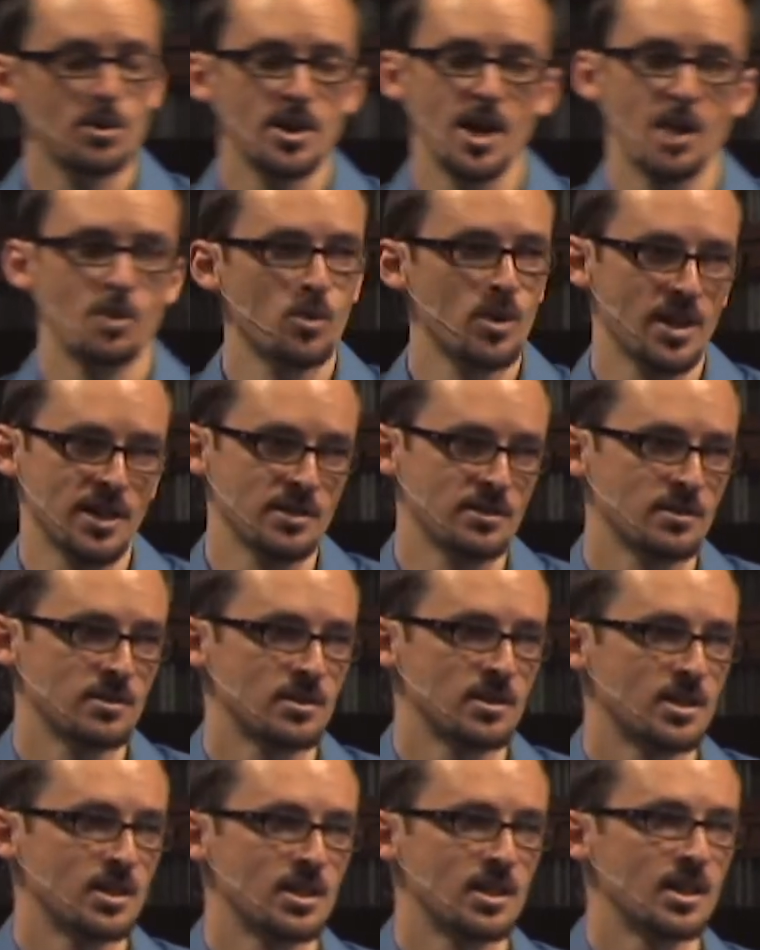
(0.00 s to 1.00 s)
I would not
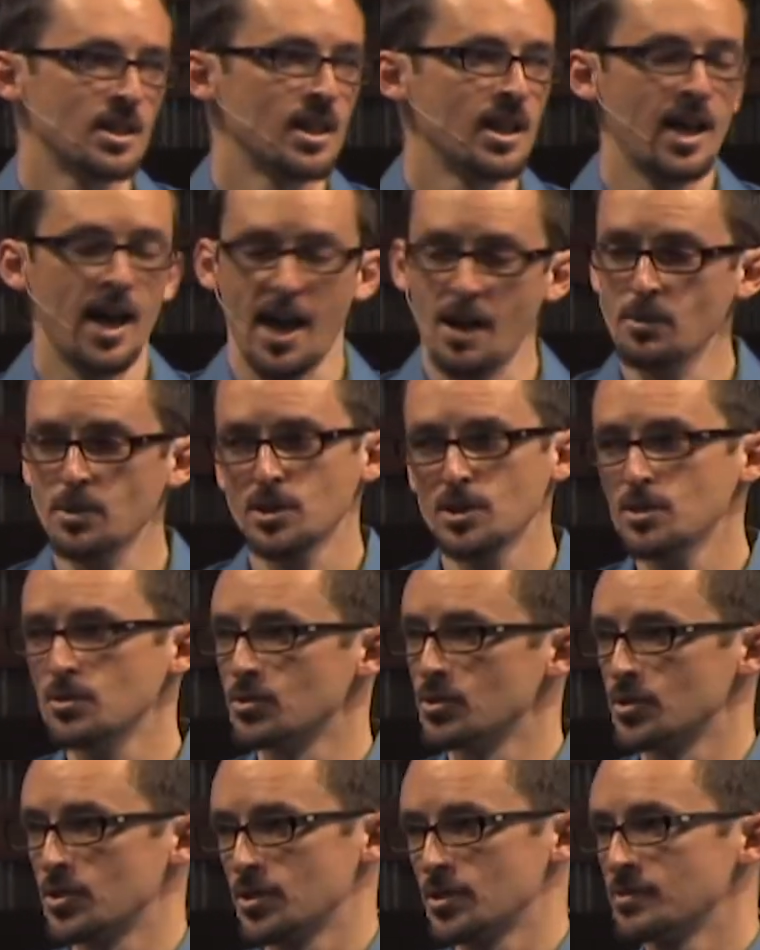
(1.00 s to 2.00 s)
win, I would
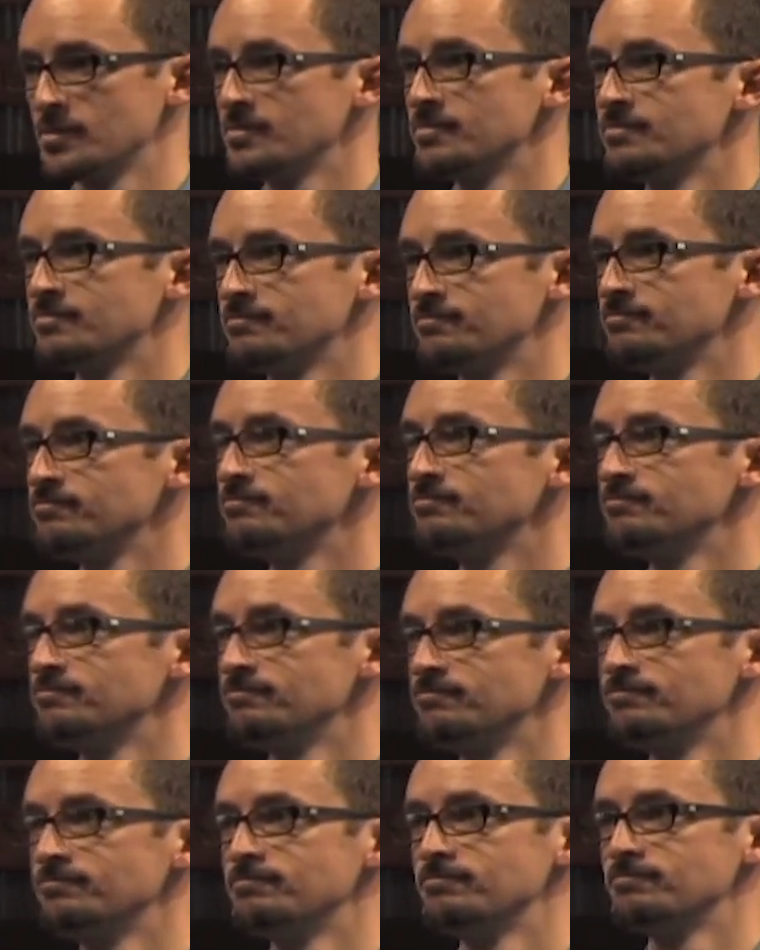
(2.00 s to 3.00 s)
lose
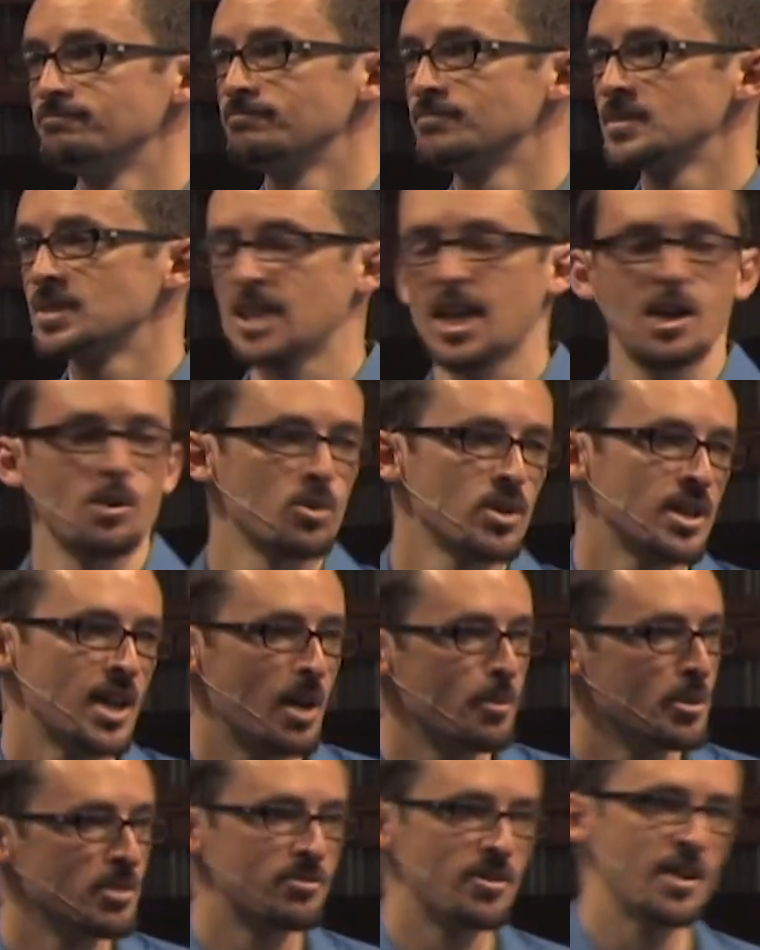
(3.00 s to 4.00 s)
that I would
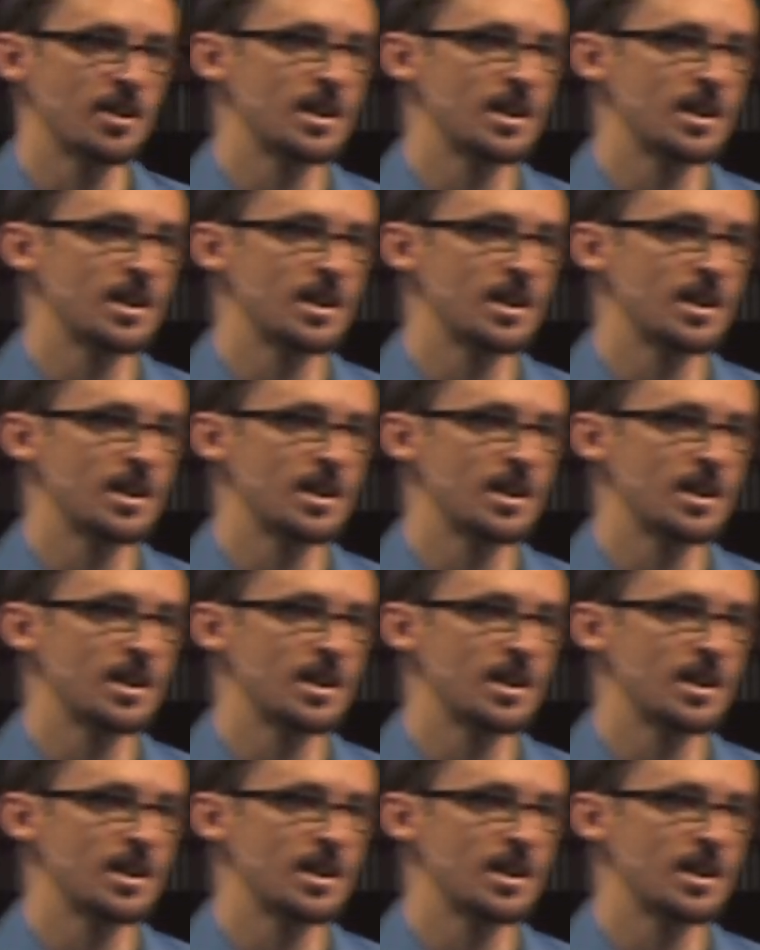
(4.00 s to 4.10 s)
not be